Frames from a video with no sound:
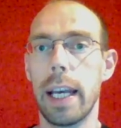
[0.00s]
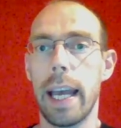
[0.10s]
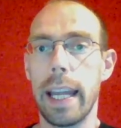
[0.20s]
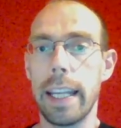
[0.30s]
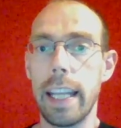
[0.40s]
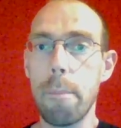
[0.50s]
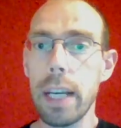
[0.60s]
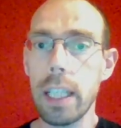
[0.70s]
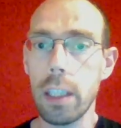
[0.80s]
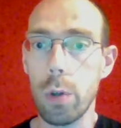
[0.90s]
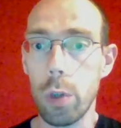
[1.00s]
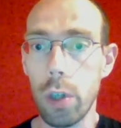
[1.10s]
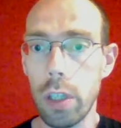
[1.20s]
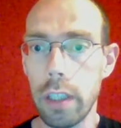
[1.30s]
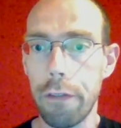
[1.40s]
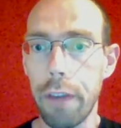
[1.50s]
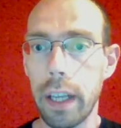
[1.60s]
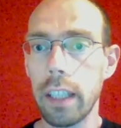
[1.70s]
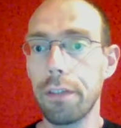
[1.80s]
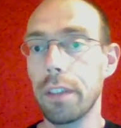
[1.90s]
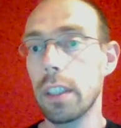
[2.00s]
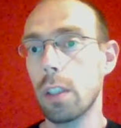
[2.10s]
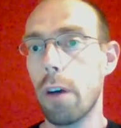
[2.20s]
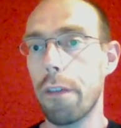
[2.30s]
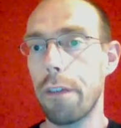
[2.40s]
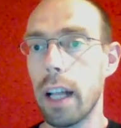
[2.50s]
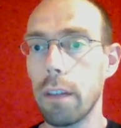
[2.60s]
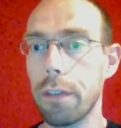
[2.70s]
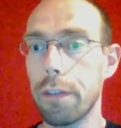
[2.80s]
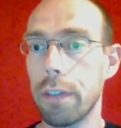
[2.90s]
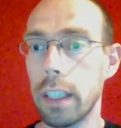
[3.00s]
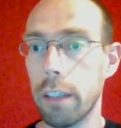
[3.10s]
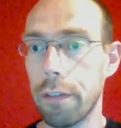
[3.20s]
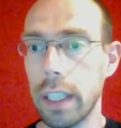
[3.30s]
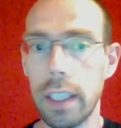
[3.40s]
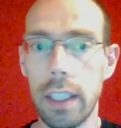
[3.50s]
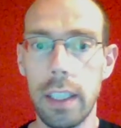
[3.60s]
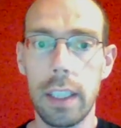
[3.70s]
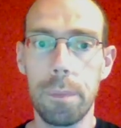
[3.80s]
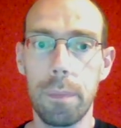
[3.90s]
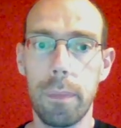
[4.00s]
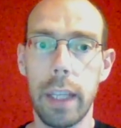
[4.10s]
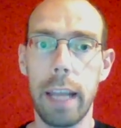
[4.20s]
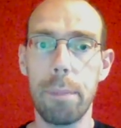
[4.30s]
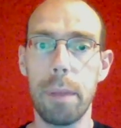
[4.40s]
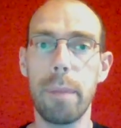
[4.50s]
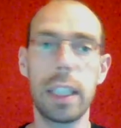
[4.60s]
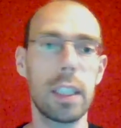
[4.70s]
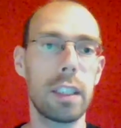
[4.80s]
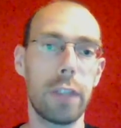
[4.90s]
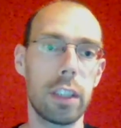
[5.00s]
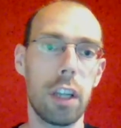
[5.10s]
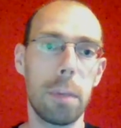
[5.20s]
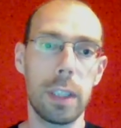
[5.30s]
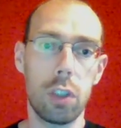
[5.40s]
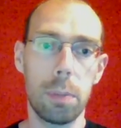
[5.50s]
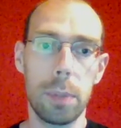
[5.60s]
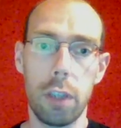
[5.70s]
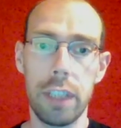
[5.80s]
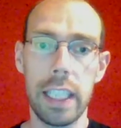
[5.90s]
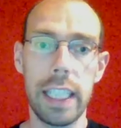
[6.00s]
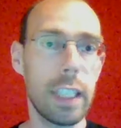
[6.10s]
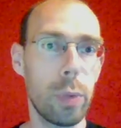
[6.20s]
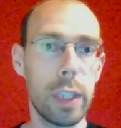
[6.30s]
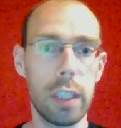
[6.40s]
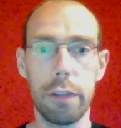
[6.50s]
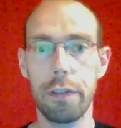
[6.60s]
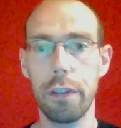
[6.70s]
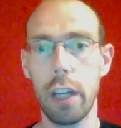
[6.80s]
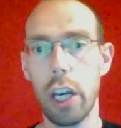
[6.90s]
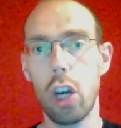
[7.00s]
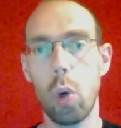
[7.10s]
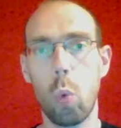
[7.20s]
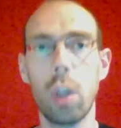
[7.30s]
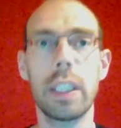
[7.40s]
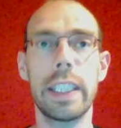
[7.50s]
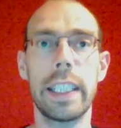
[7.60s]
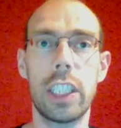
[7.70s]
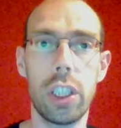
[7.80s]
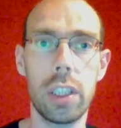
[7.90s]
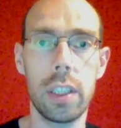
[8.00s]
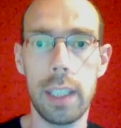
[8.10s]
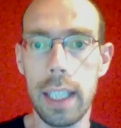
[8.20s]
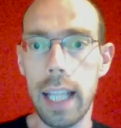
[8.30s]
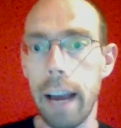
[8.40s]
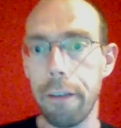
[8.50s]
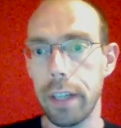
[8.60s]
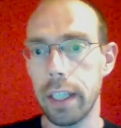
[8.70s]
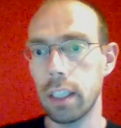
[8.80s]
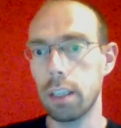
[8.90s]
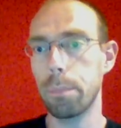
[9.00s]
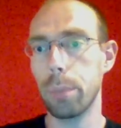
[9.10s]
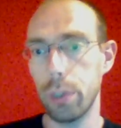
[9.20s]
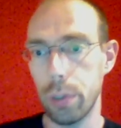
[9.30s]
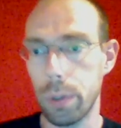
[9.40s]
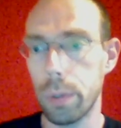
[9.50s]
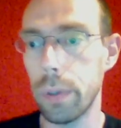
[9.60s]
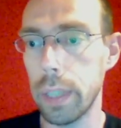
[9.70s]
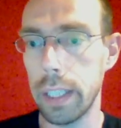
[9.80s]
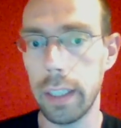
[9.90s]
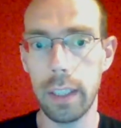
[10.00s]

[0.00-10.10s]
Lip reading: And the impact or cost effectiveness of health interventions can be measured, for example, in terms of the increase of quality adjusted life years per euro donated.